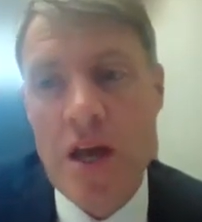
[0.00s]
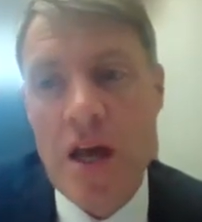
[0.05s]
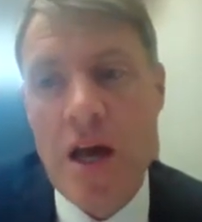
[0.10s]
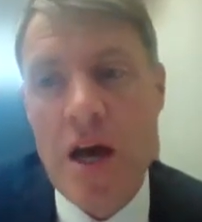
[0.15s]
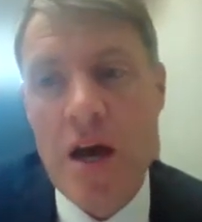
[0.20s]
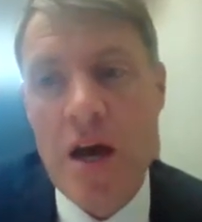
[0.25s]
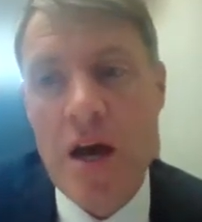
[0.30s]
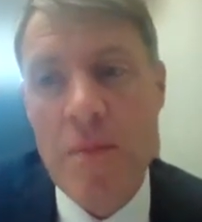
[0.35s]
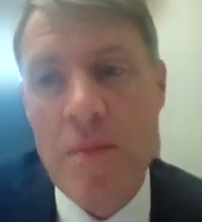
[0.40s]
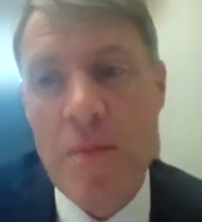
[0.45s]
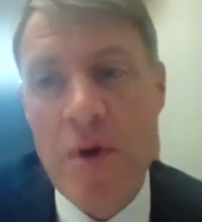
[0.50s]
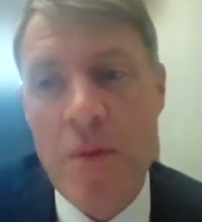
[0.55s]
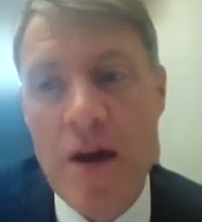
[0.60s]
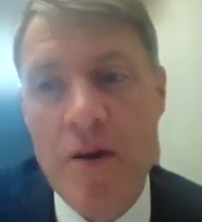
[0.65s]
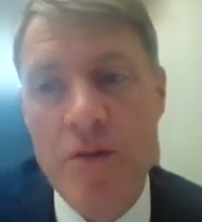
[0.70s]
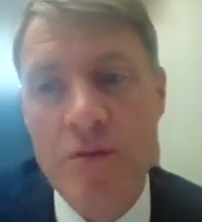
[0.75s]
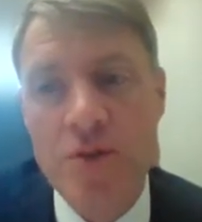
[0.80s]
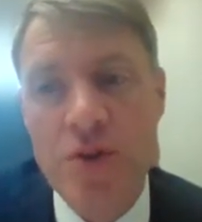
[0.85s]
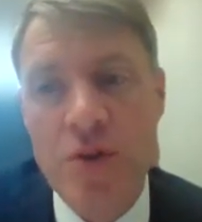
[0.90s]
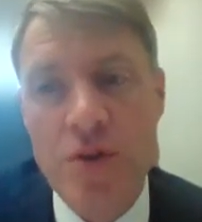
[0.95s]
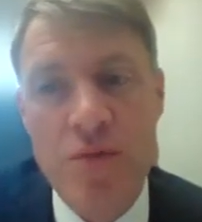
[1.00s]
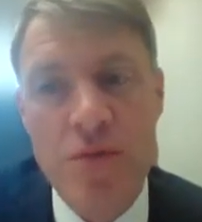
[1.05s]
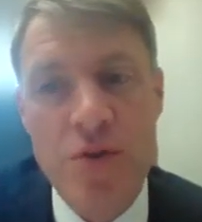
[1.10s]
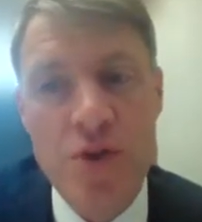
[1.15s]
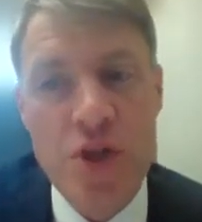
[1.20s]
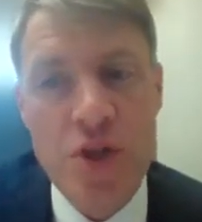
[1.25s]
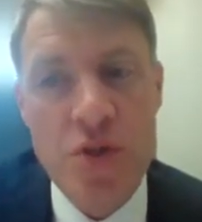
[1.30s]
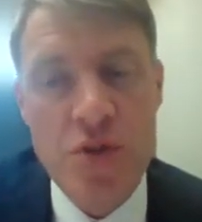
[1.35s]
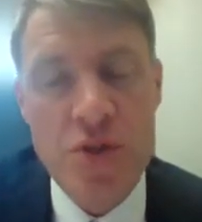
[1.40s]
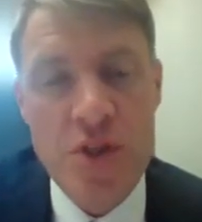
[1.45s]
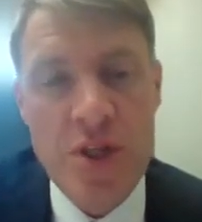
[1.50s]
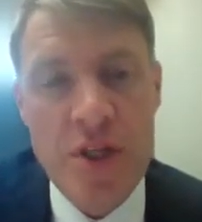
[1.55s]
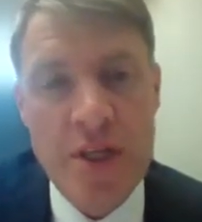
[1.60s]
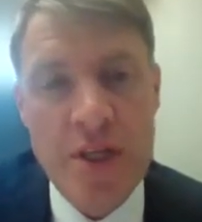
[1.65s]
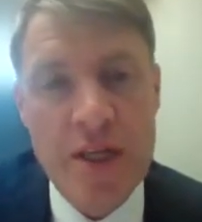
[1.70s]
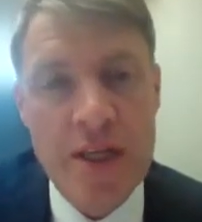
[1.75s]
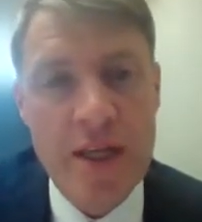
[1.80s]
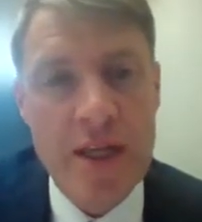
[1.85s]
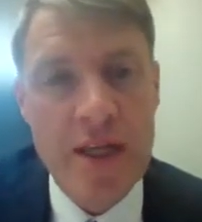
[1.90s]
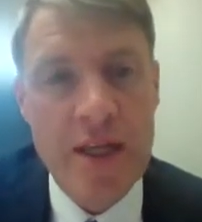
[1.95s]
about sort of
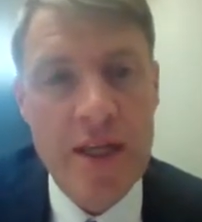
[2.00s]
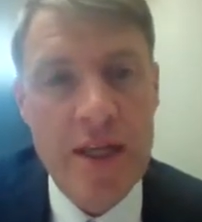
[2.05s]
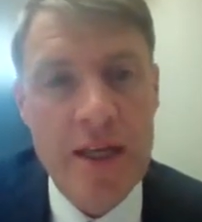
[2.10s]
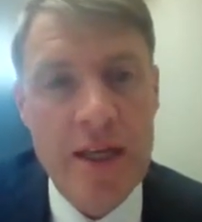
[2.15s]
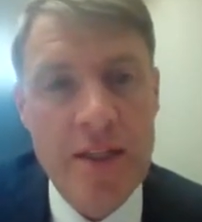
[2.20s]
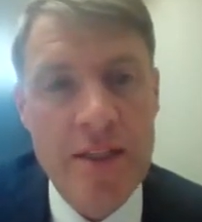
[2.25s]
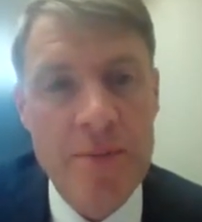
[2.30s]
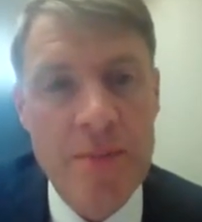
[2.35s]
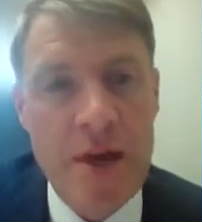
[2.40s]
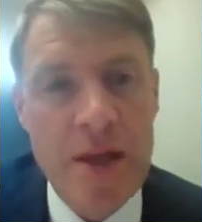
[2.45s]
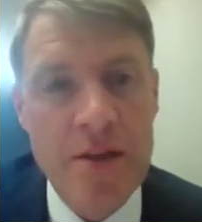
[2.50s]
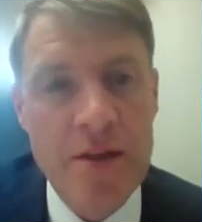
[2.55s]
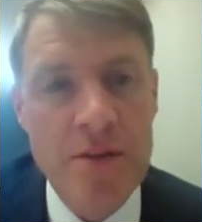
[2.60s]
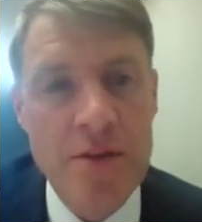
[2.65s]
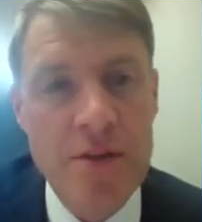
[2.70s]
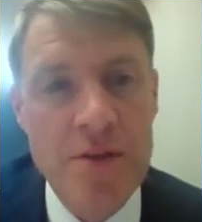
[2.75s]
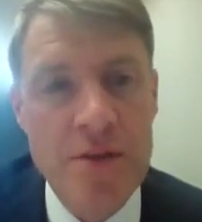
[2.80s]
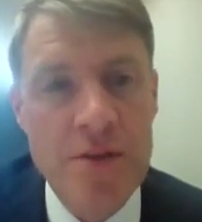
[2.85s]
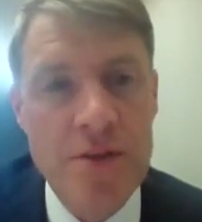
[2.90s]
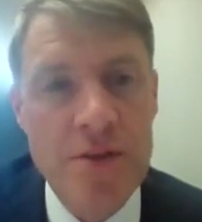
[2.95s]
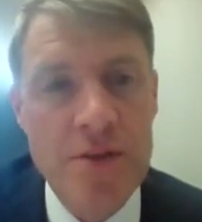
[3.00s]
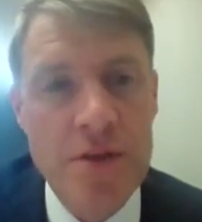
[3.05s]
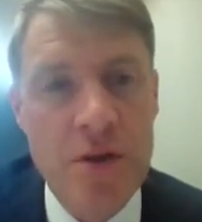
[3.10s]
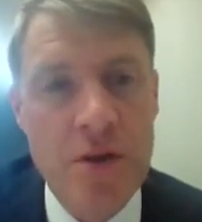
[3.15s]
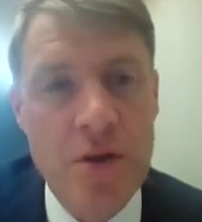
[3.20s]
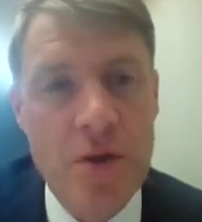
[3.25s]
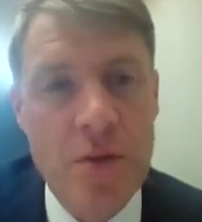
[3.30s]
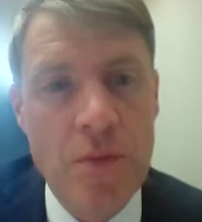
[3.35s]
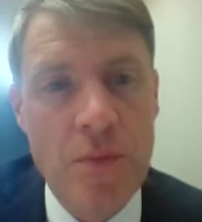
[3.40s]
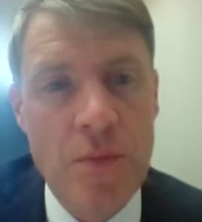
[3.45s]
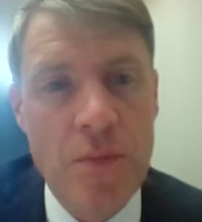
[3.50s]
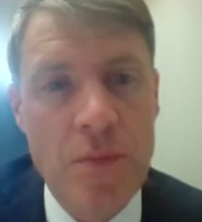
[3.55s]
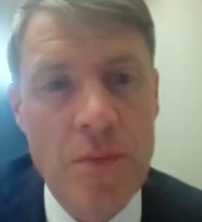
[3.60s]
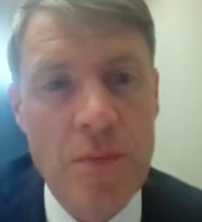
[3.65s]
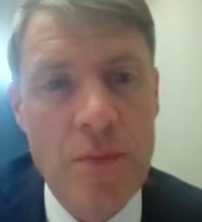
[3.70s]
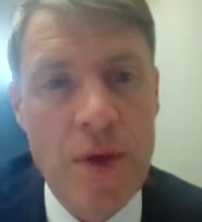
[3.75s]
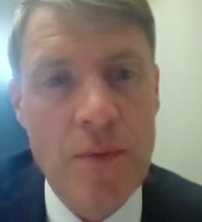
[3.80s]
reducing dependence on